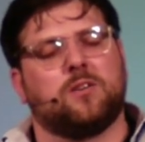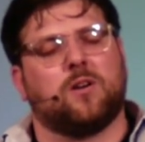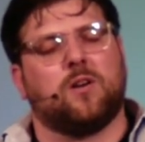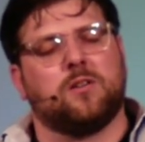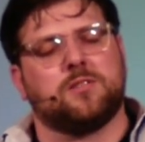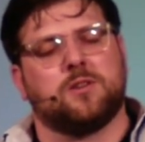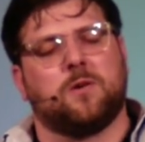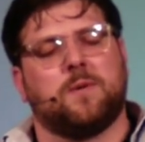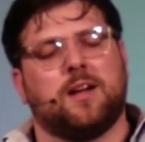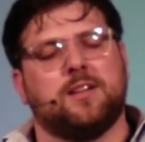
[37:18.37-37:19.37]
hearts and our
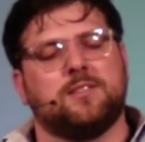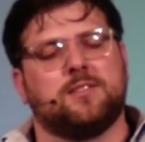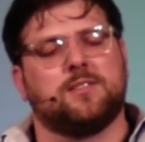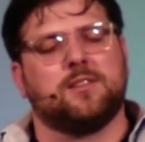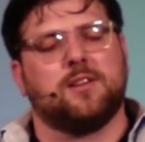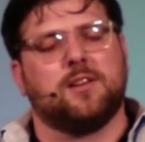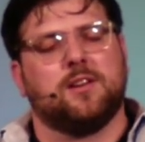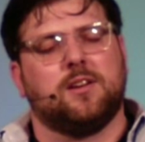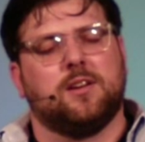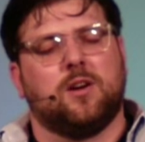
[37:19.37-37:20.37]
minds,
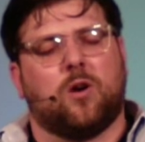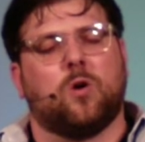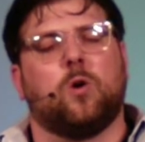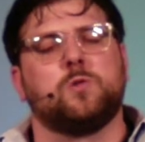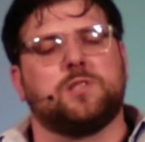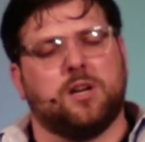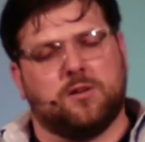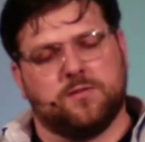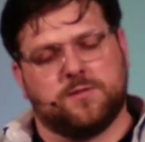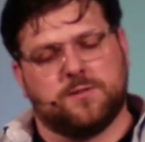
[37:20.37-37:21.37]
our whole
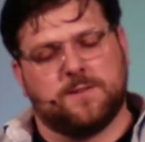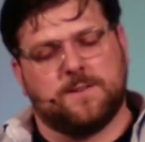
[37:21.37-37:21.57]
selves,